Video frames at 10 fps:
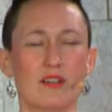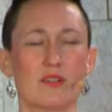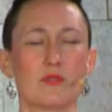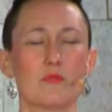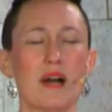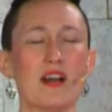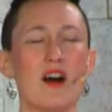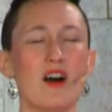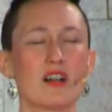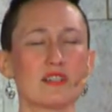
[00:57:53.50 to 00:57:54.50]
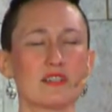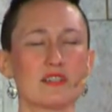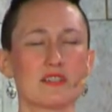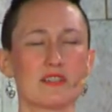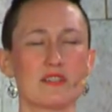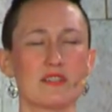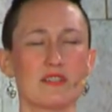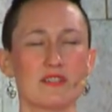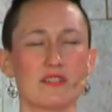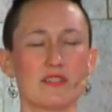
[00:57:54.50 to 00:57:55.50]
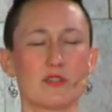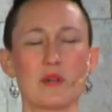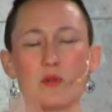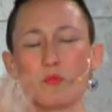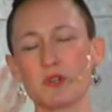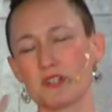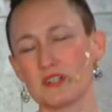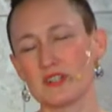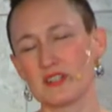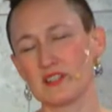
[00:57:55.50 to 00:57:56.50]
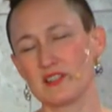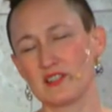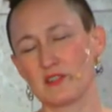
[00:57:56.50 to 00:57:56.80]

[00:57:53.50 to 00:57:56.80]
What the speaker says: through my heart, through my words,